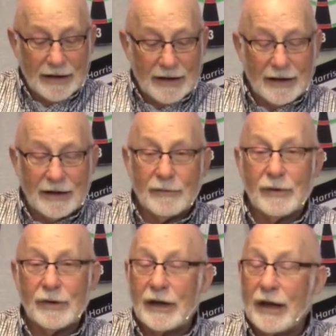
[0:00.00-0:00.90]

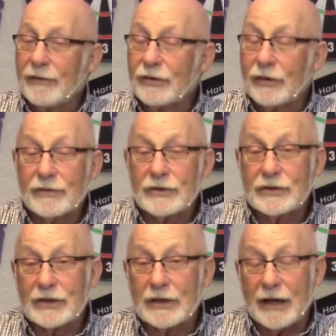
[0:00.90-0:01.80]
We'll have
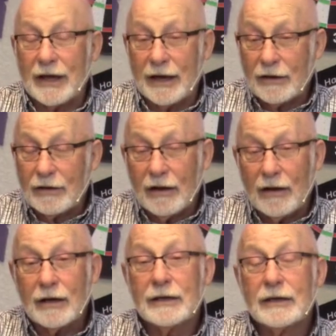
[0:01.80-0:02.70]
services at 8
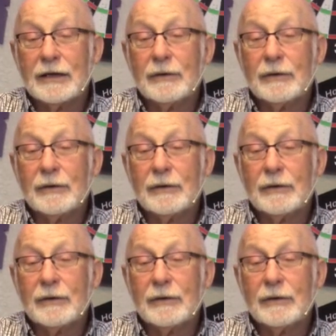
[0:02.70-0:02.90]
o'clock.